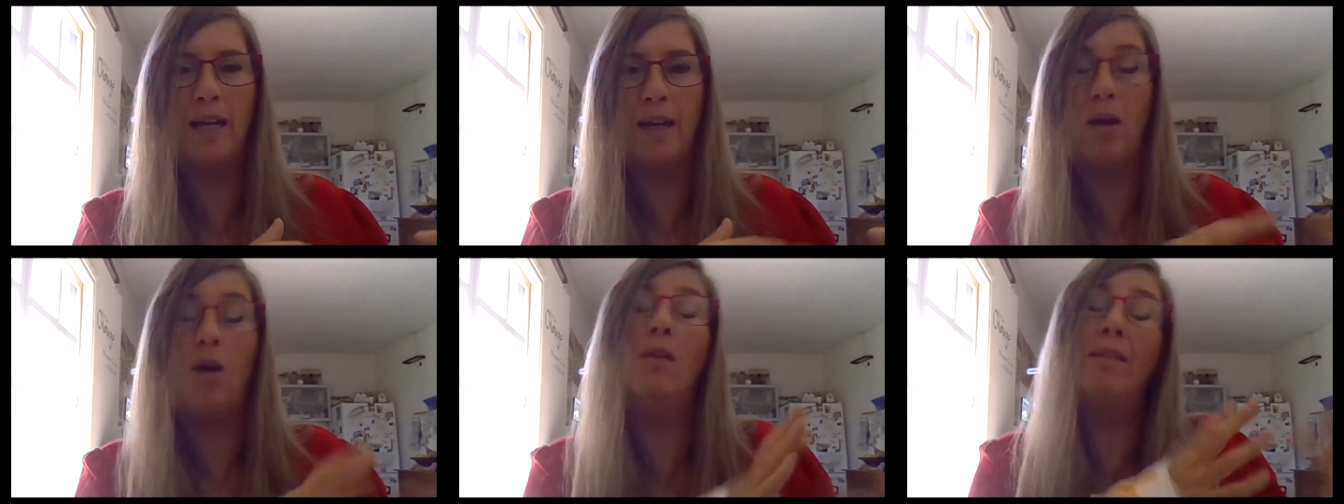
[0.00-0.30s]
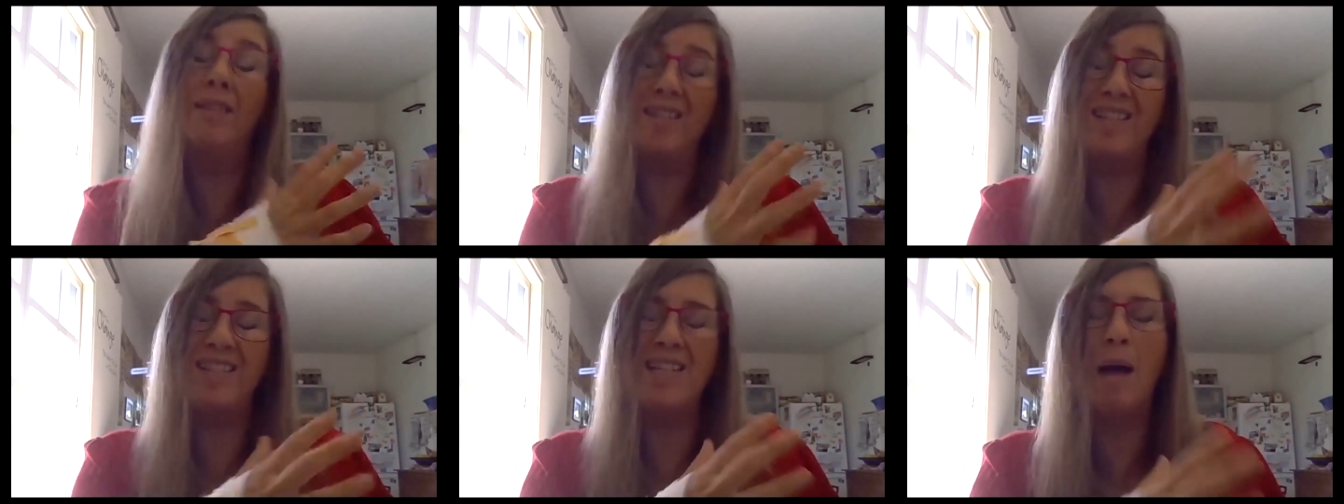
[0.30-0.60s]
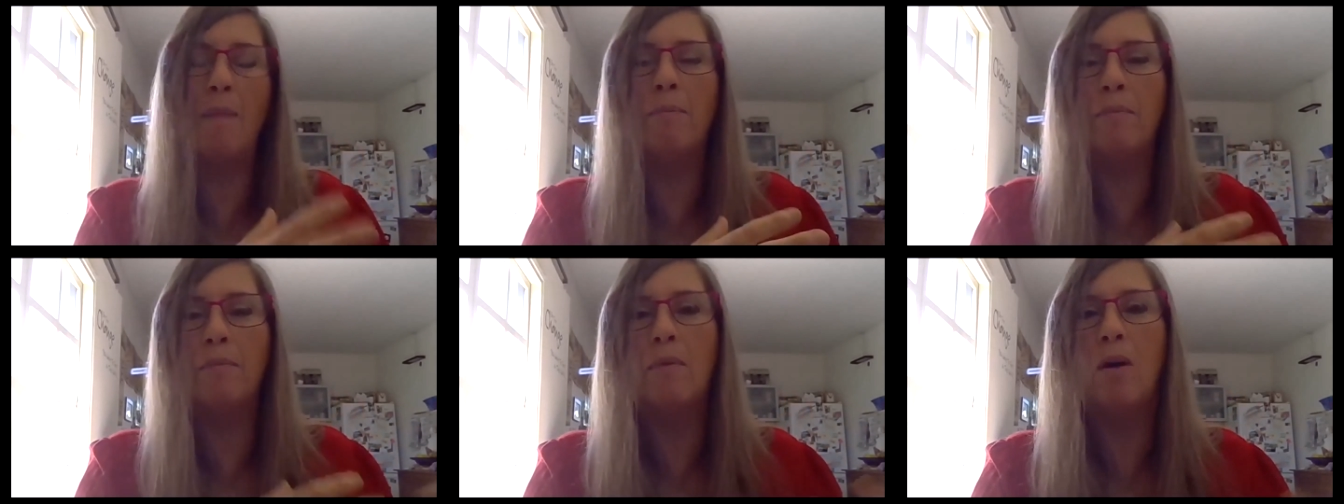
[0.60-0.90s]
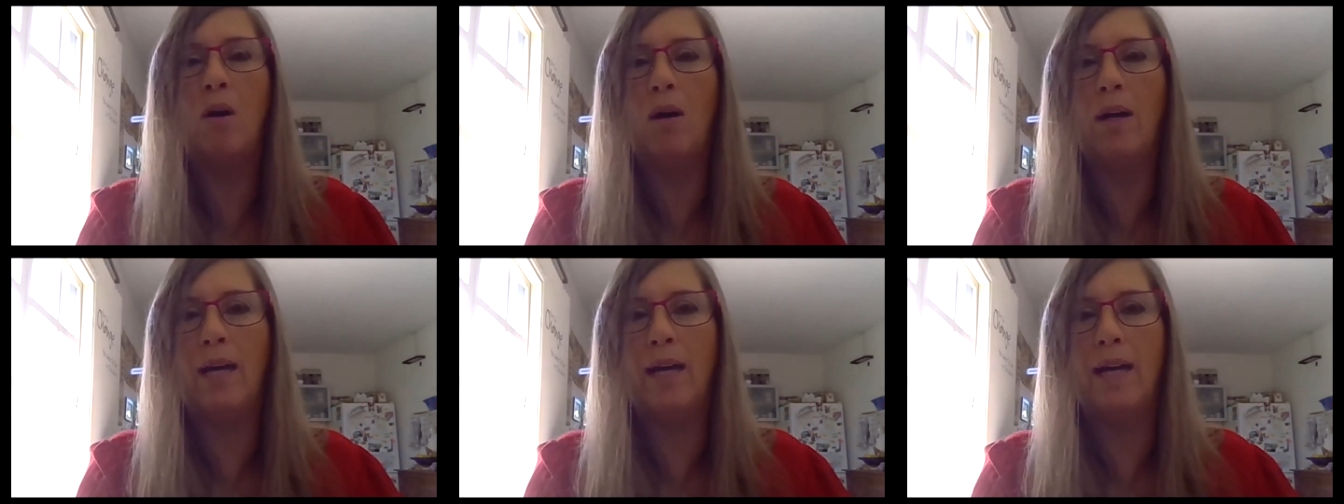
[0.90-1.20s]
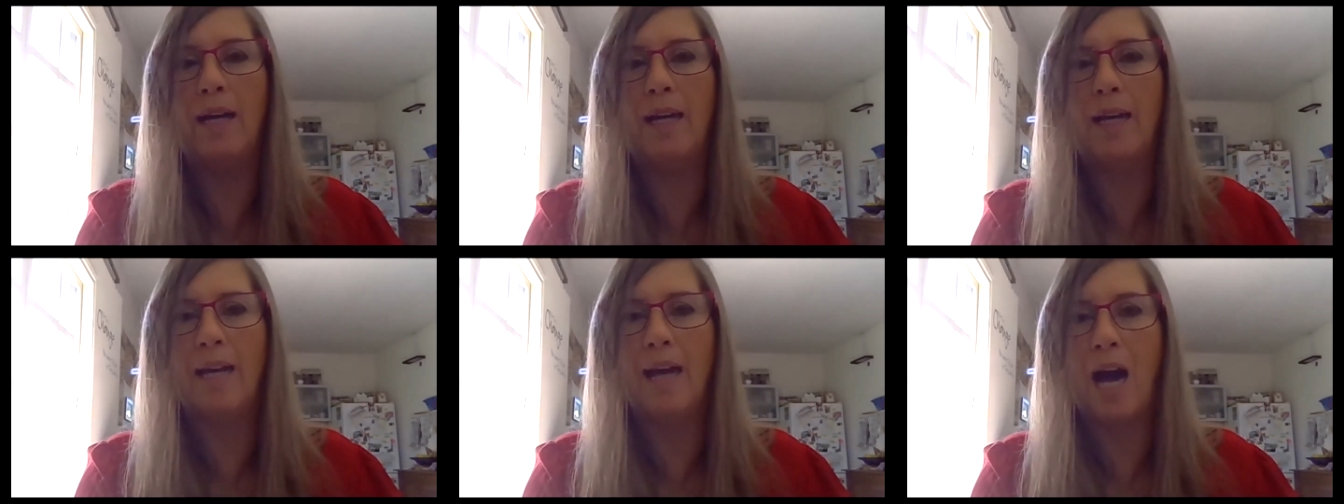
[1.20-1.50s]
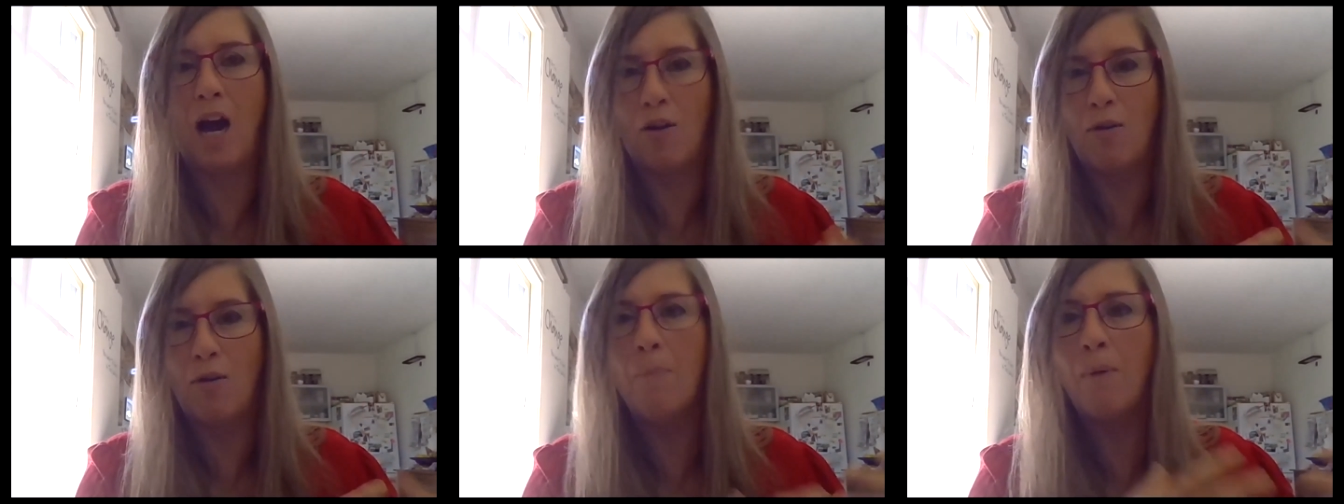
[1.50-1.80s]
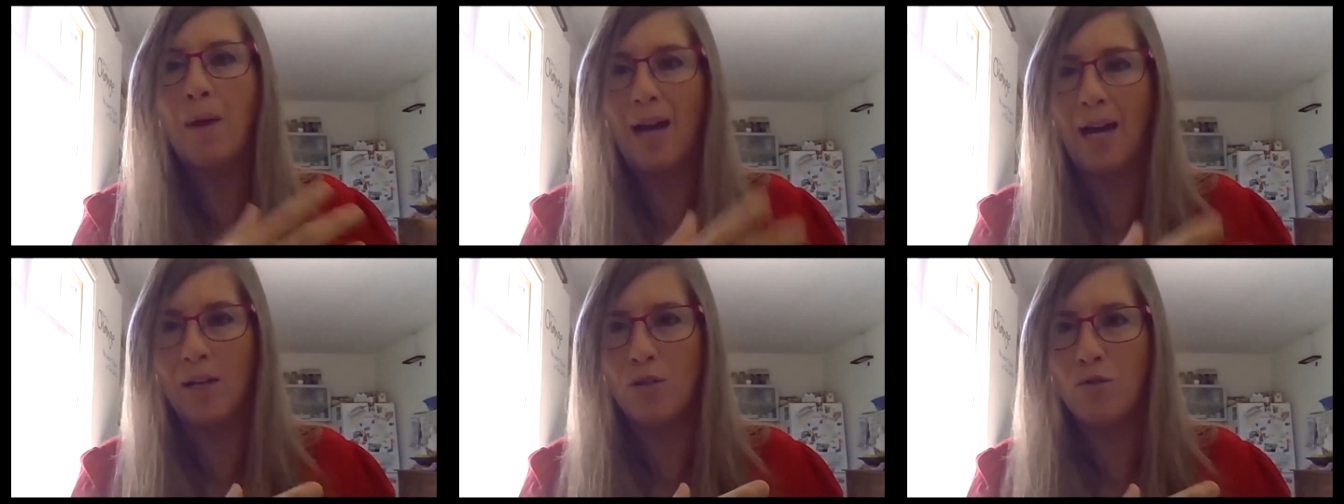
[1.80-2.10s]
on some Arab
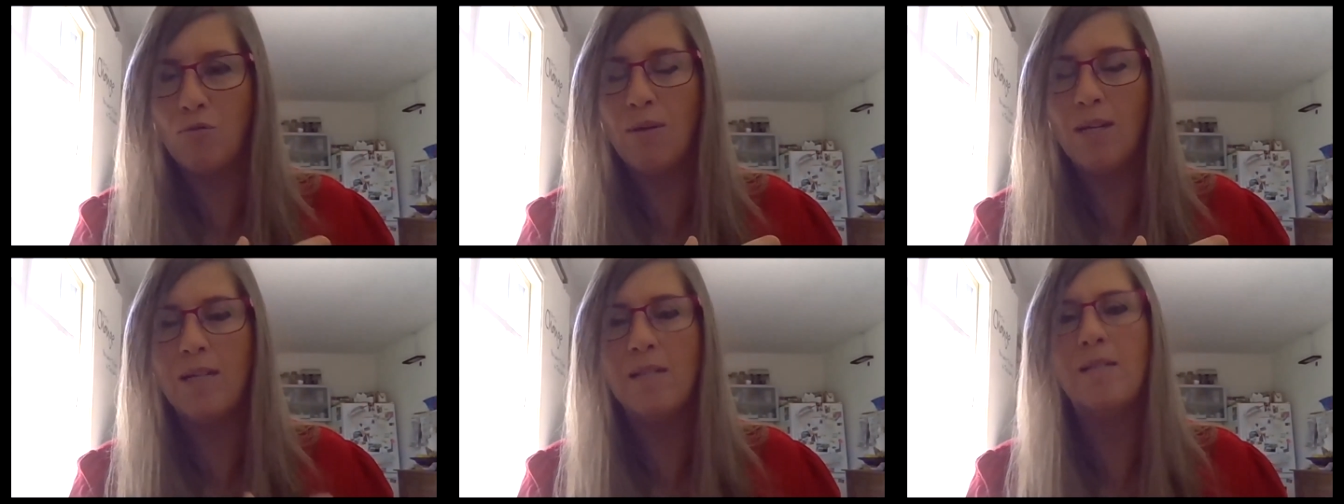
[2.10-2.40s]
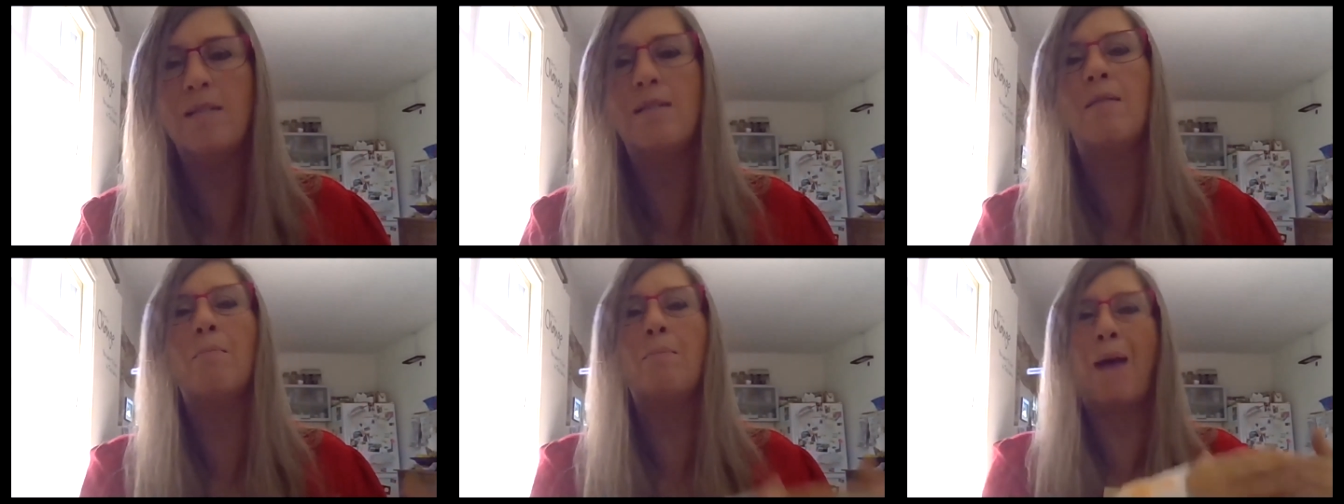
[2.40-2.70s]
countries